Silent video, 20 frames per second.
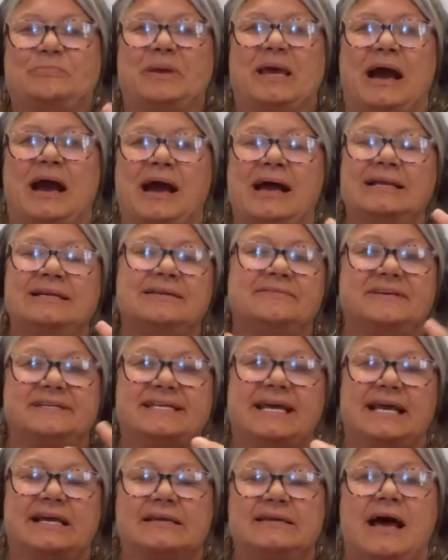behind it, the
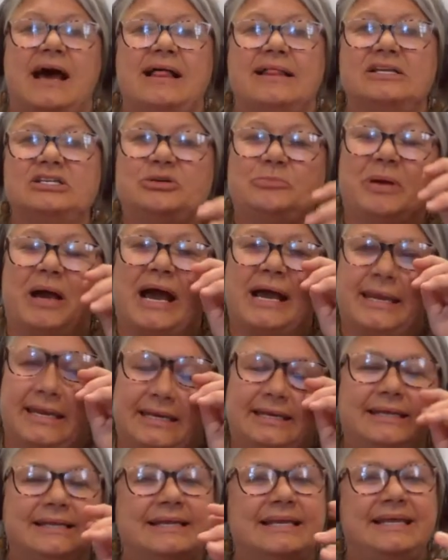technology behind
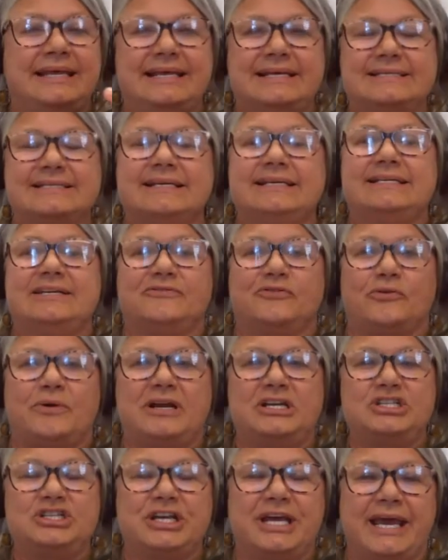it can easily
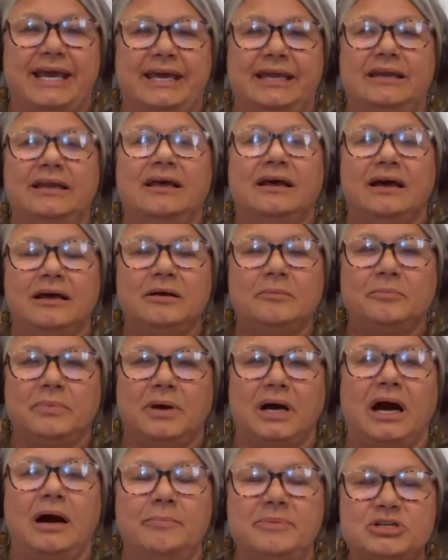differentiate
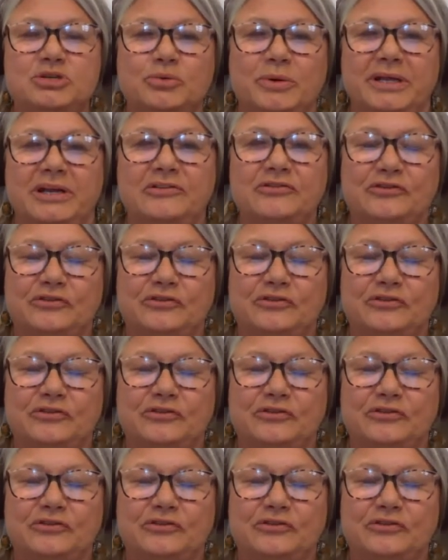between a